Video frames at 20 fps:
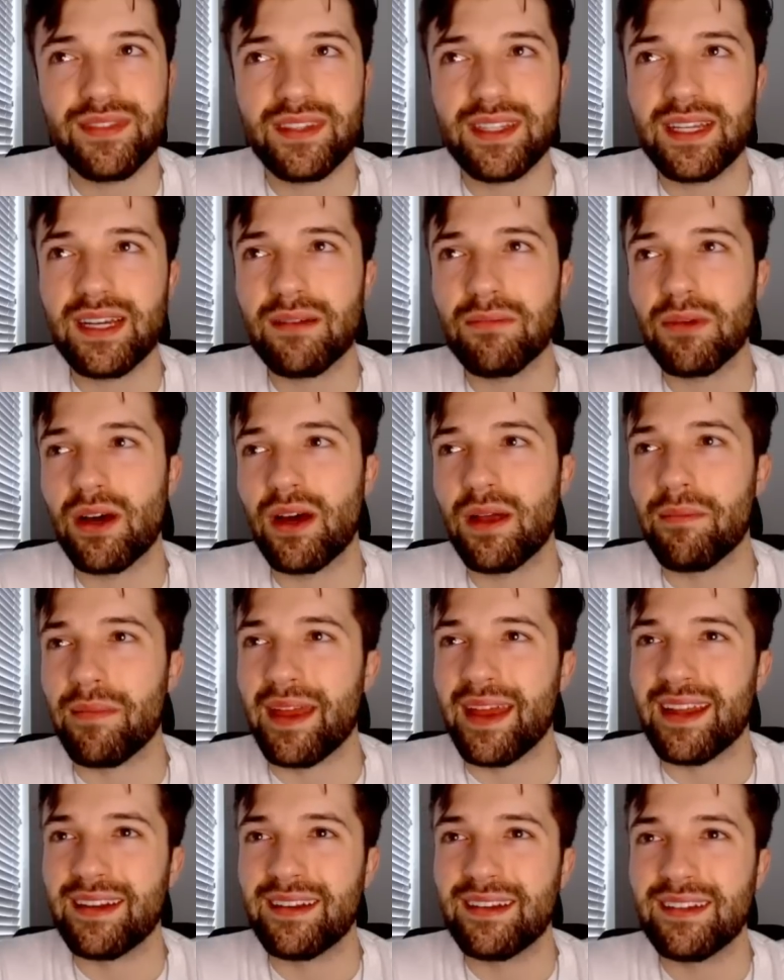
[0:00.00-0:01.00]
come on,
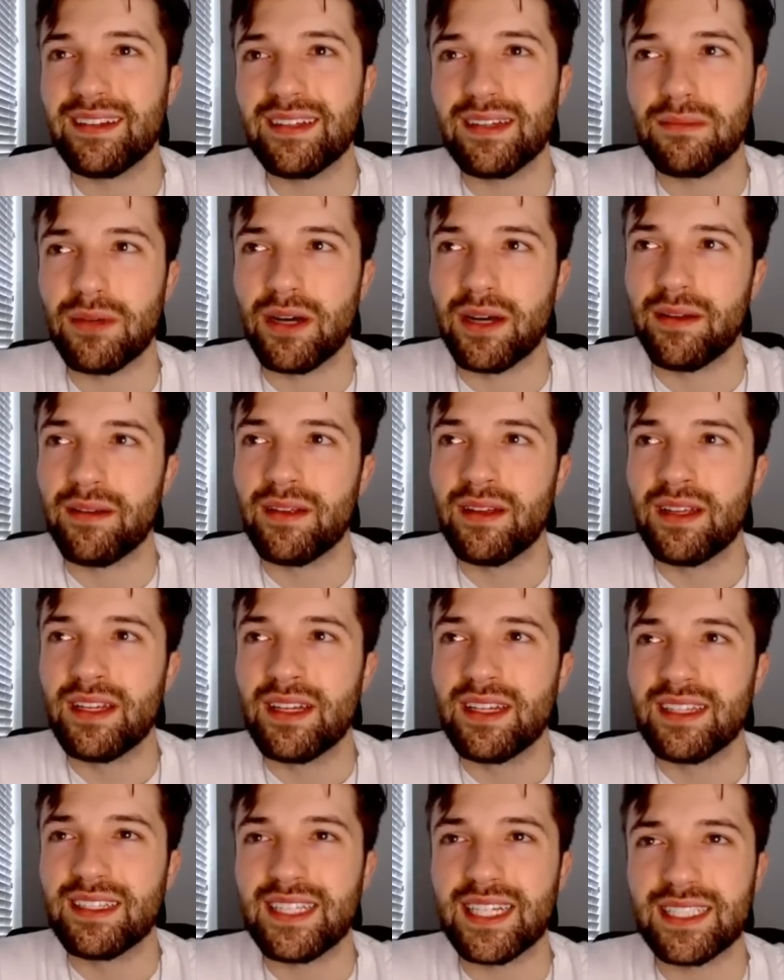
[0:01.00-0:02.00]
man. Come on.
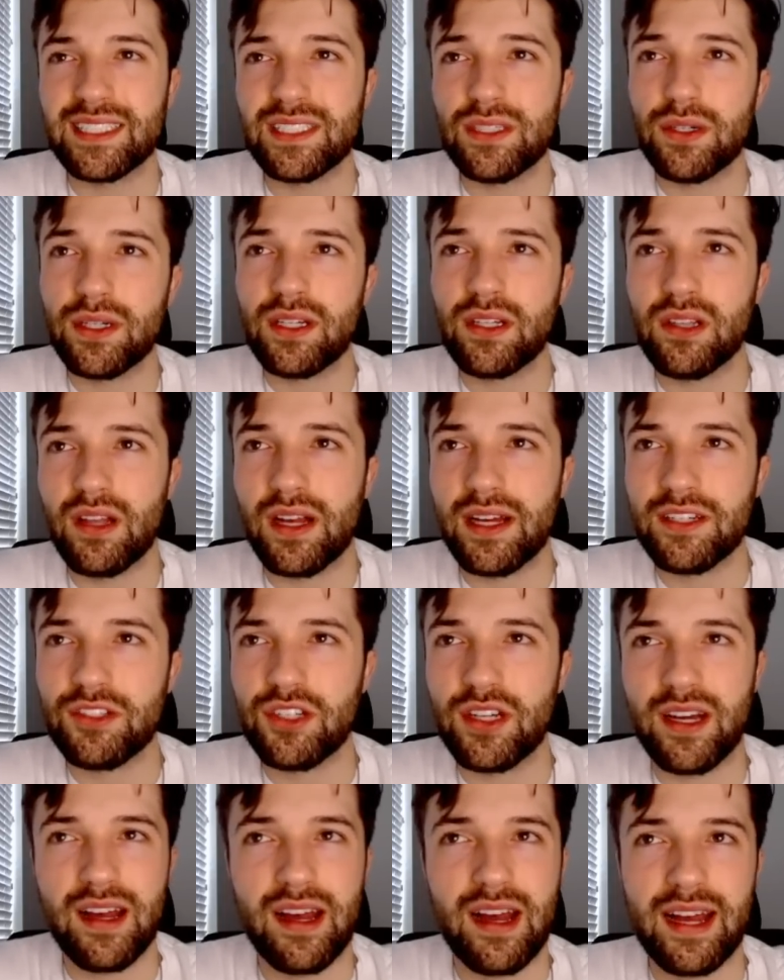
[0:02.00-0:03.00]
Texans going
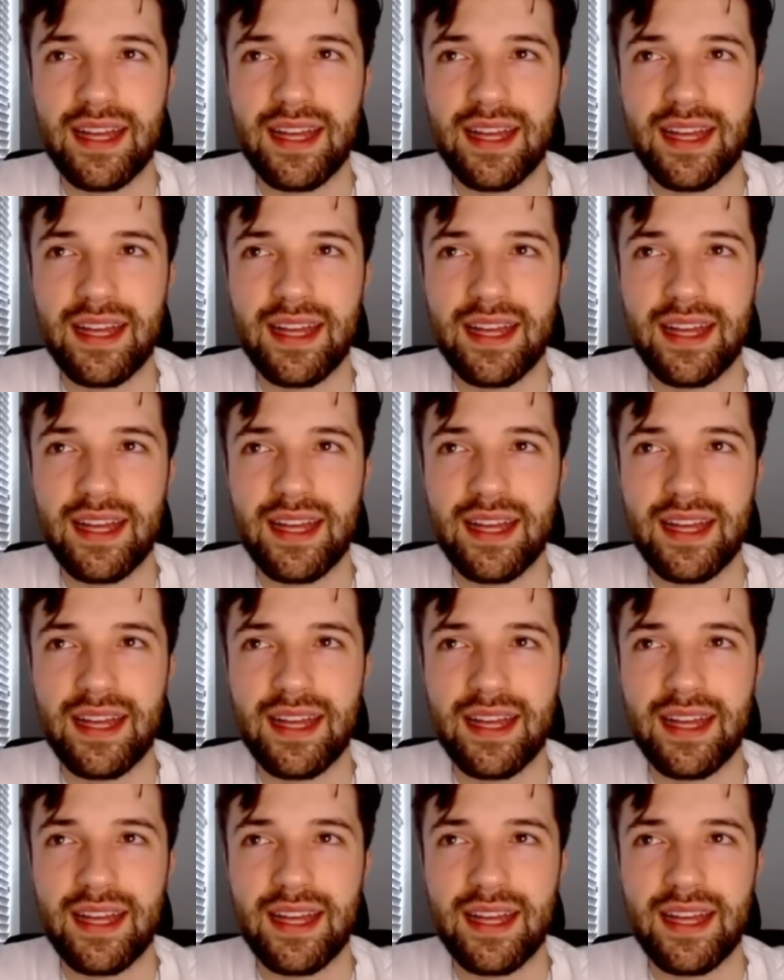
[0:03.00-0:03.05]
Kalija.